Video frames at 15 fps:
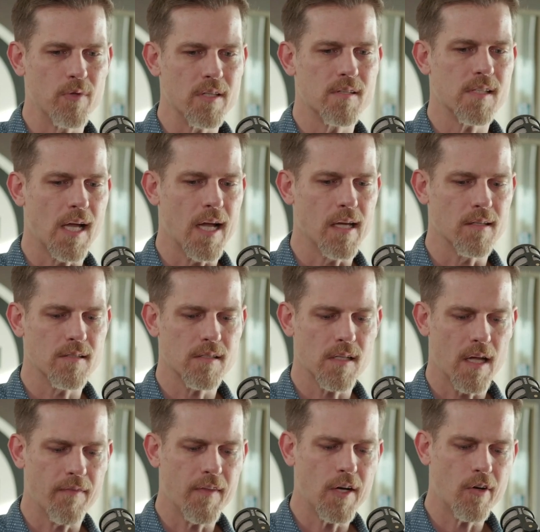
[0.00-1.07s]
with science.
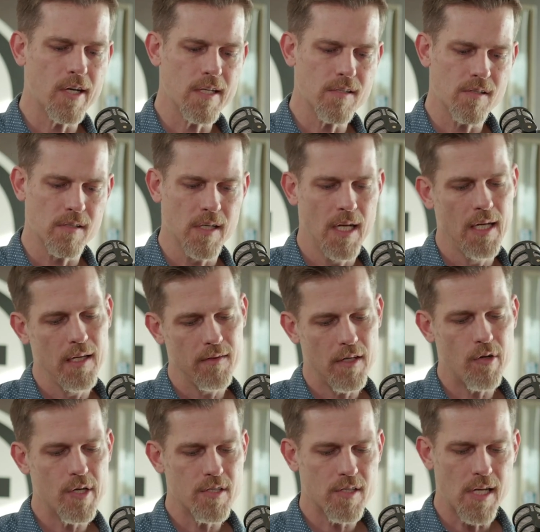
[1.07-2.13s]
And there is
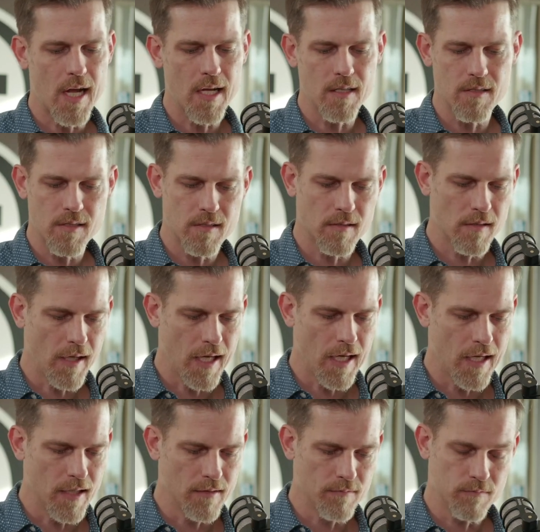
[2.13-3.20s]
science,
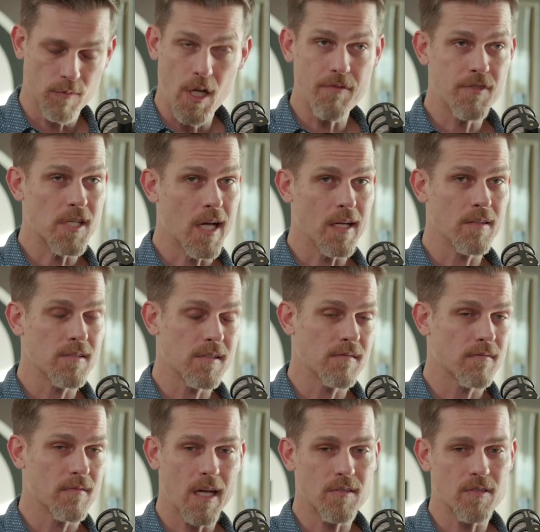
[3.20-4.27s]
and love science.
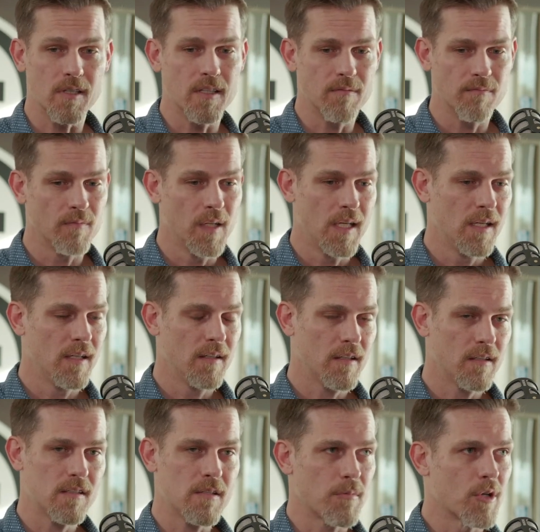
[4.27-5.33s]
Actually,
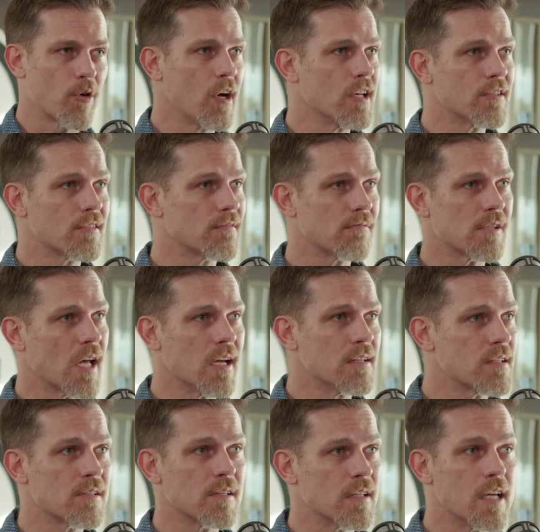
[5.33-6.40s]
some of the greatest
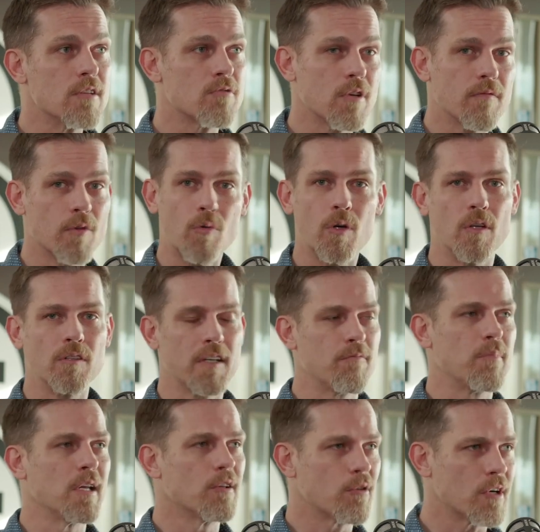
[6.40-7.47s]
scientists in the history of the world
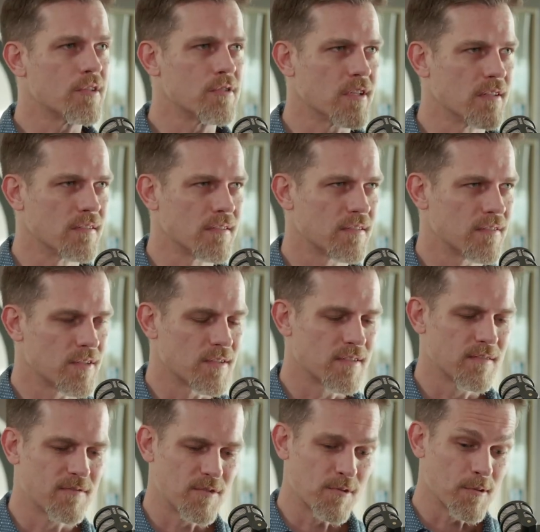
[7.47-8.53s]
have been Christians.
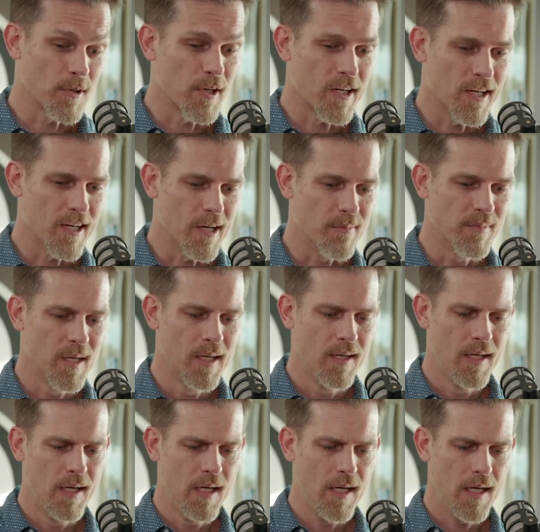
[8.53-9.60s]
Just look it up.
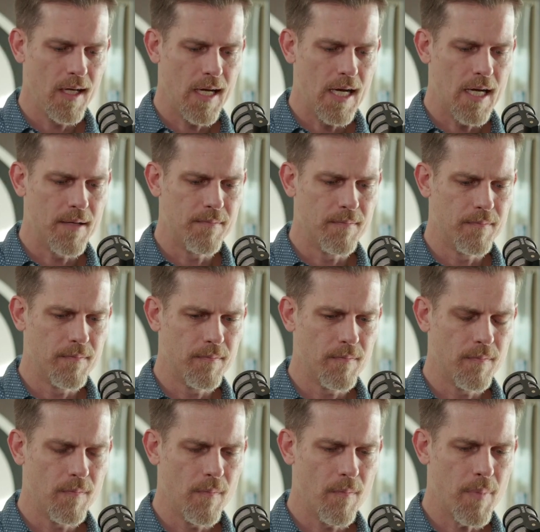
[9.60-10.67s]
Um,
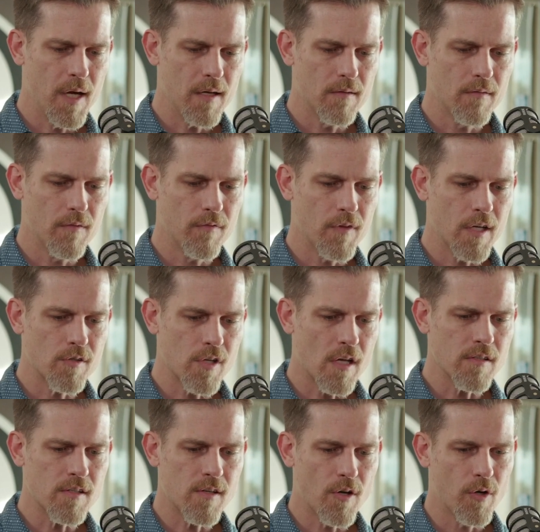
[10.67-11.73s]
but there's
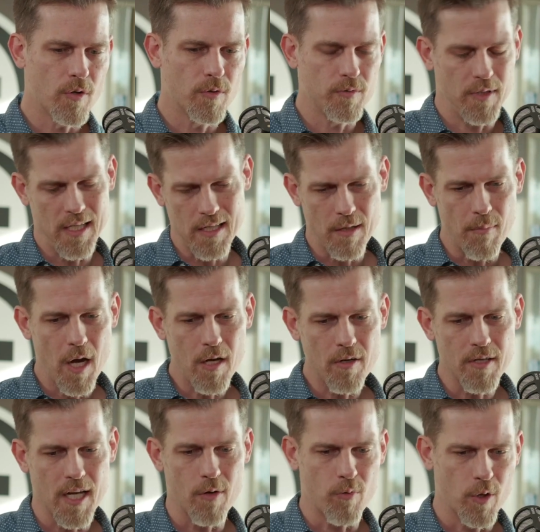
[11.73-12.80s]
also, in a
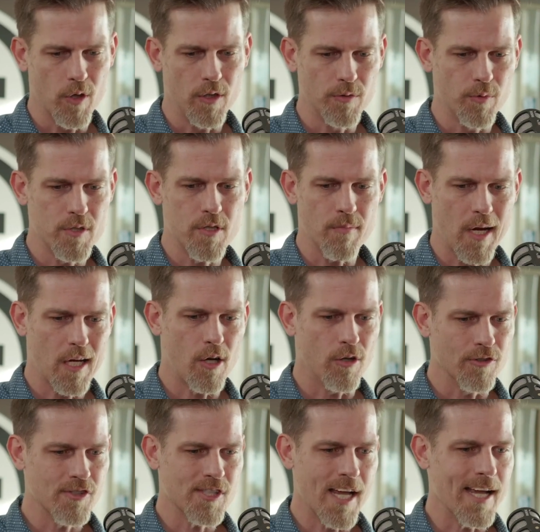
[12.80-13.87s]
modern day world, what you might
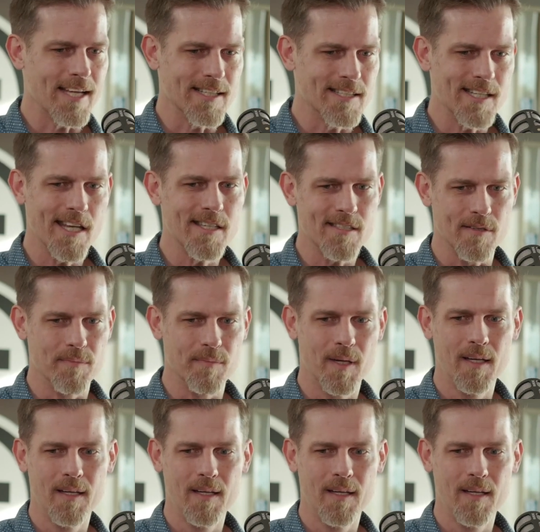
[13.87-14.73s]
call scientism,